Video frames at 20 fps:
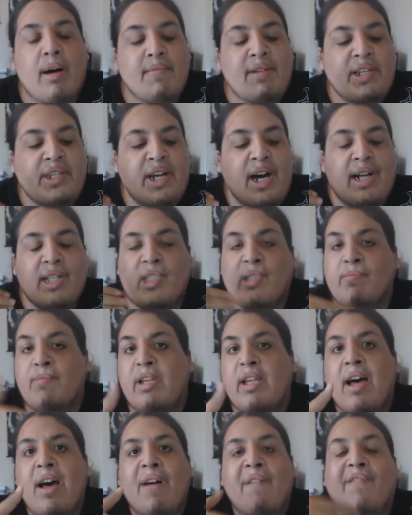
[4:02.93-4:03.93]
I mean,
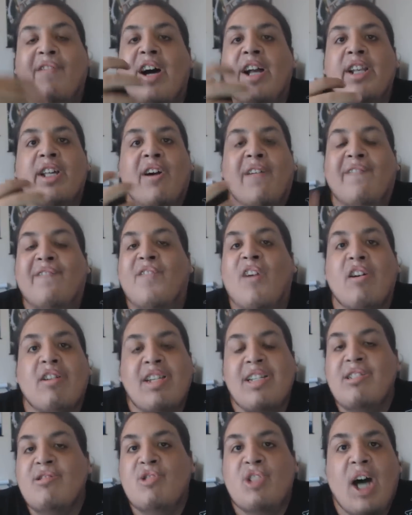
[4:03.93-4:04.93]
Tatsumi fighting a
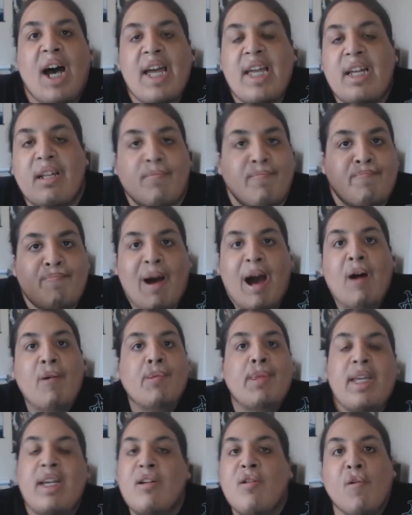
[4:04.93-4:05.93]
fucking giant
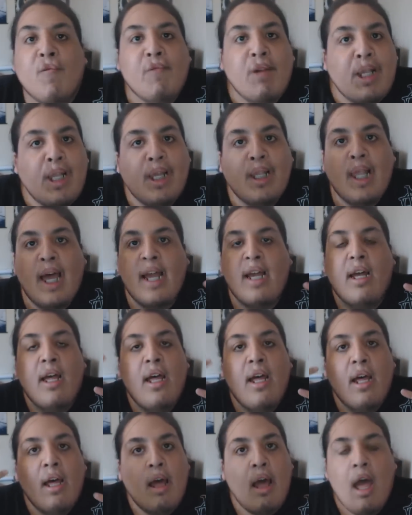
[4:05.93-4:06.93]
pounding gorilla, like,
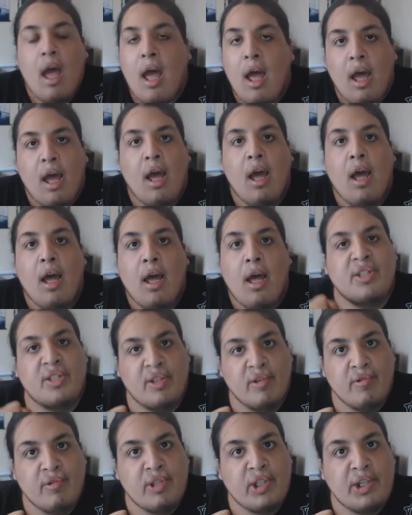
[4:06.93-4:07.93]
and
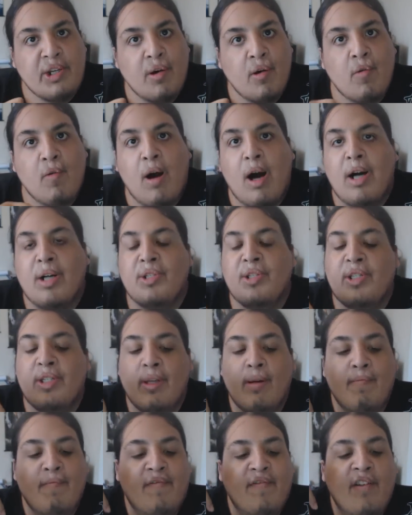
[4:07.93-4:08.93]
Susano on
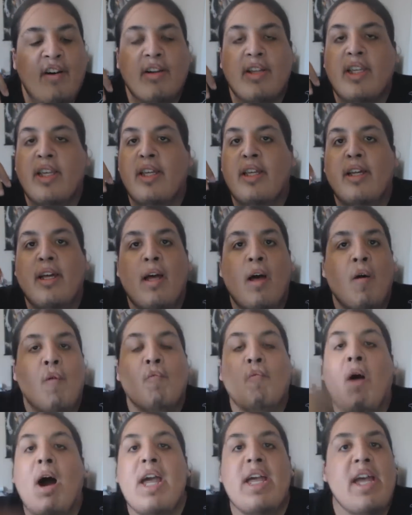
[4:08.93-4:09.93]
some fucking
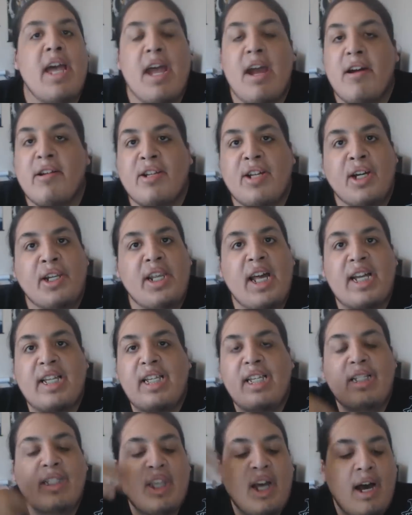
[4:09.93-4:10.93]
white-haired
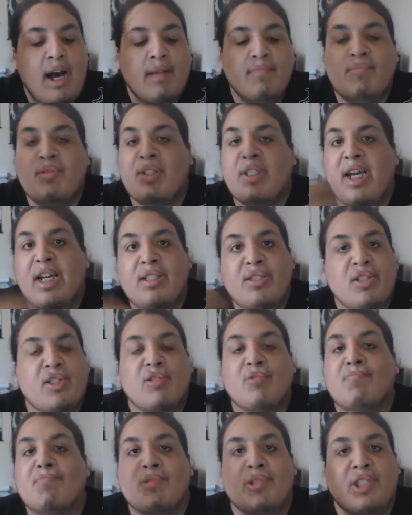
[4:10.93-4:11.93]
Kaneki times 10
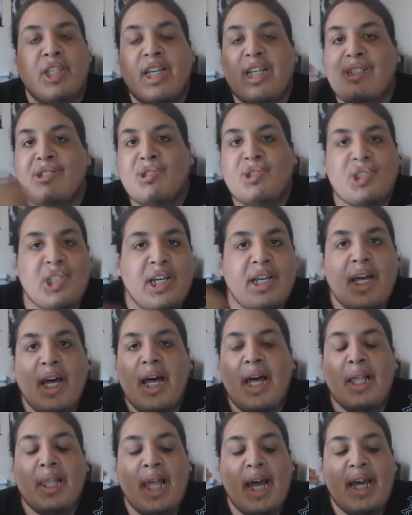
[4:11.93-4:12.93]
Super Saiyan
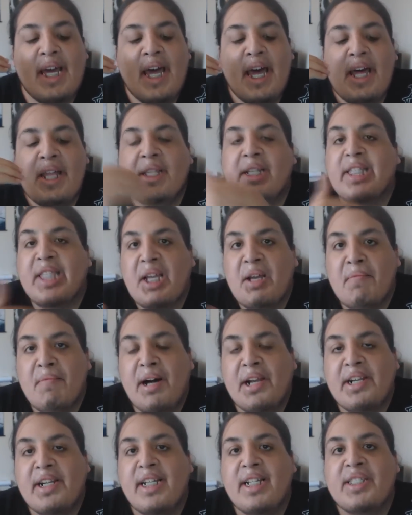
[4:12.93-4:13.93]
shit. Like, the thing
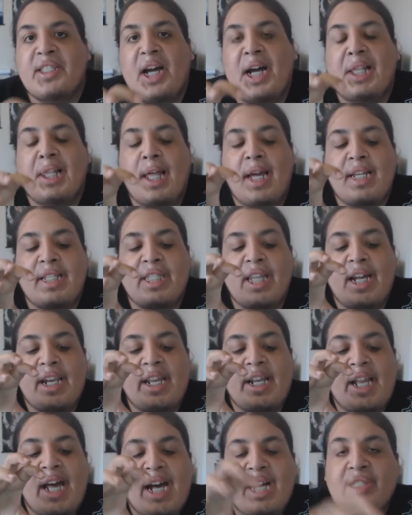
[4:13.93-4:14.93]
about it is, I like
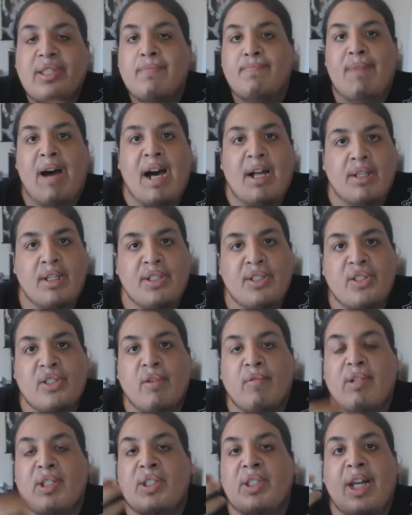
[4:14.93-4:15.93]
that it has a balance,
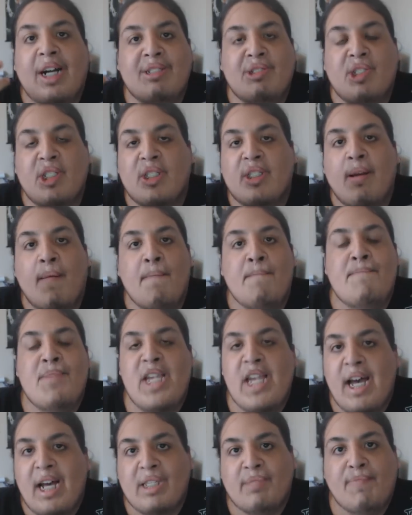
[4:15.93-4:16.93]
so it's not just some
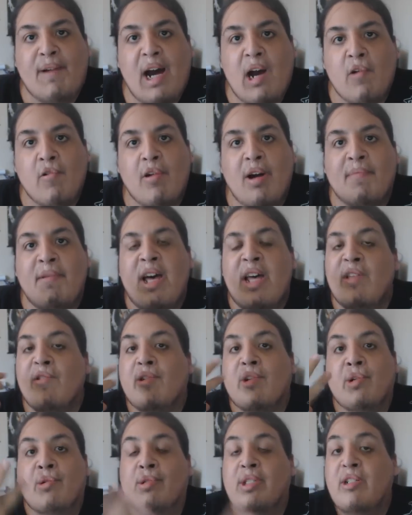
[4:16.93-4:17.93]
BS power-up.
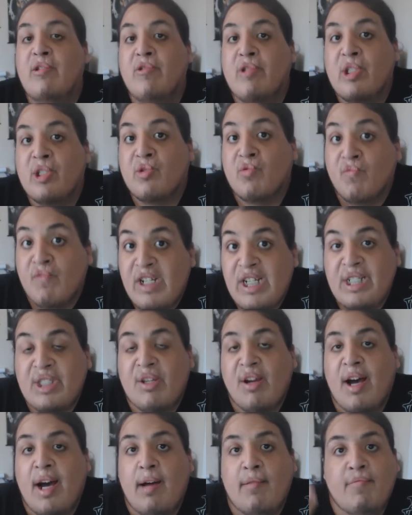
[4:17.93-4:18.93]
You can only use it 3
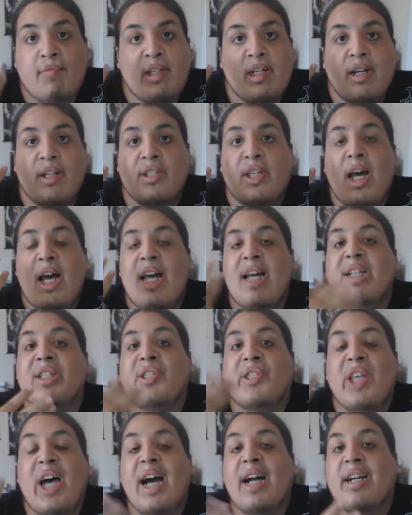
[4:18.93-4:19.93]
times because
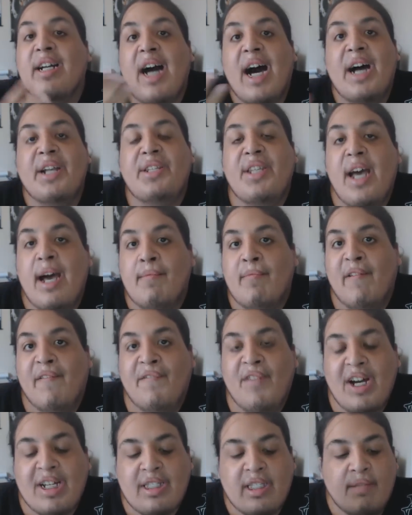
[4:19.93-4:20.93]
it's that goddamn
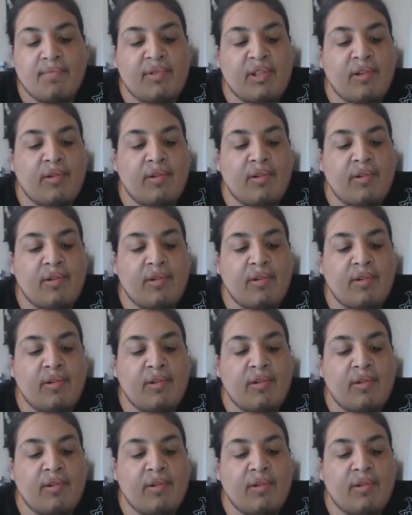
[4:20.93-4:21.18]
effective.